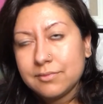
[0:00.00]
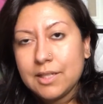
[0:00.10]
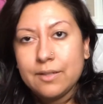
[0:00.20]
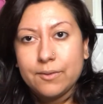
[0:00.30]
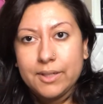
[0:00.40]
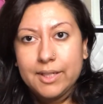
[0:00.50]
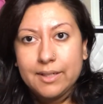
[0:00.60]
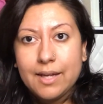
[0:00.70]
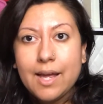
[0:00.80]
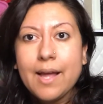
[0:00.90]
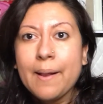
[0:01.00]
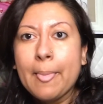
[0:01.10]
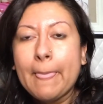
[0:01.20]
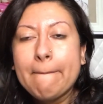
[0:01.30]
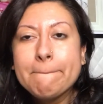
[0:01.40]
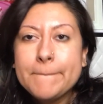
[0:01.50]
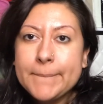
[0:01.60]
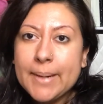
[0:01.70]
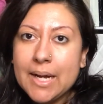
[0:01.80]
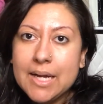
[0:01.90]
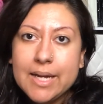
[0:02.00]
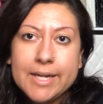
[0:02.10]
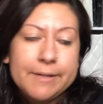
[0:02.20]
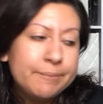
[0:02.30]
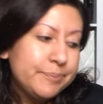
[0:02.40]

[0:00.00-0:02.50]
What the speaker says: Annoying. But